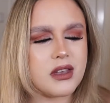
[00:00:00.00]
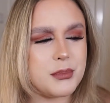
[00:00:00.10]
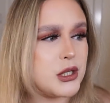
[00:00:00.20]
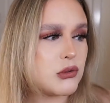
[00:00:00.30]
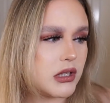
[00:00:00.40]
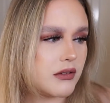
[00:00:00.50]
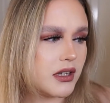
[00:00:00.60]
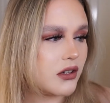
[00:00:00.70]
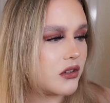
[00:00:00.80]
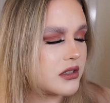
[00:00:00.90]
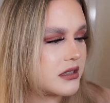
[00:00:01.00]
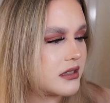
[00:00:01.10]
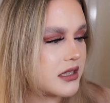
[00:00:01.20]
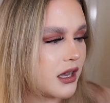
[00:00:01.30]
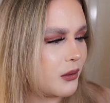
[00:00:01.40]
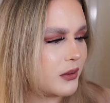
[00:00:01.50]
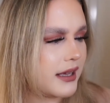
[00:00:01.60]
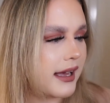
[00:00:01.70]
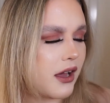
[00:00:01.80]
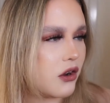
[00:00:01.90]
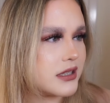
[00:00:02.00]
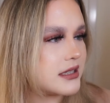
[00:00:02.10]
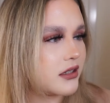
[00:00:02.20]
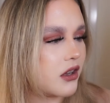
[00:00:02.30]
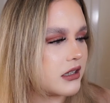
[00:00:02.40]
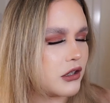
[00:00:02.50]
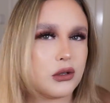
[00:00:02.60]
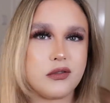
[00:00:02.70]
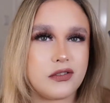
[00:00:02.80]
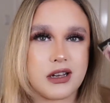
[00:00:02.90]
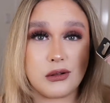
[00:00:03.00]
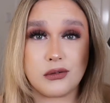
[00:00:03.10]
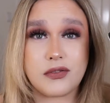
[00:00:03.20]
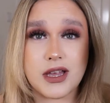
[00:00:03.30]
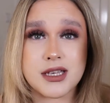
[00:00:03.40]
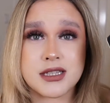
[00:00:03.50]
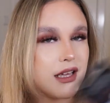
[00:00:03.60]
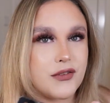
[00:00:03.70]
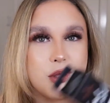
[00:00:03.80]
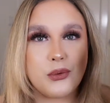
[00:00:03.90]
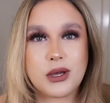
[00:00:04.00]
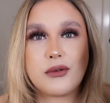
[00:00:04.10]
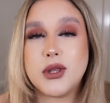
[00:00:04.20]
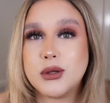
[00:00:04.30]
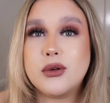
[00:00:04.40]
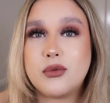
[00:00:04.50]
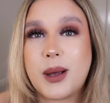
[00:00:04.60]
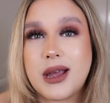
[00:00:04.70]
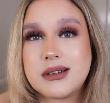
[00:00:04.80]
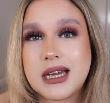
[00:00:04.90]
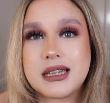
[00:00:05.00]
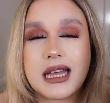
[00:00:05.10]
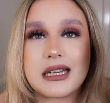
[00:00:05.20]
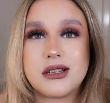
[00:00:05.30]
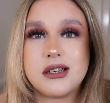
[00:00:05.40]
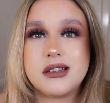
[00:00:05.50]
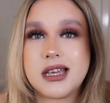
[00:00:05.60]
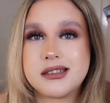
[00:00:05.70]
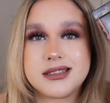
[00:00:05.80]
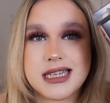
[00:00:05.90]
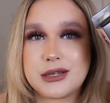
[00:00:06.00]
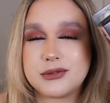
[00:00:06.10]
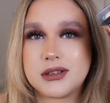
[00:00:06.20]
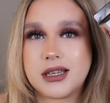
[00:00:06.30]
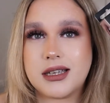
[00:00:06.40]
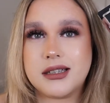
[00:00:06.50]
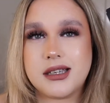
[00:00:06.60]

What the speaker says: but it's really, really good. So yeah, honest to God, I love this. If you love wearing eyeliner, then definitely,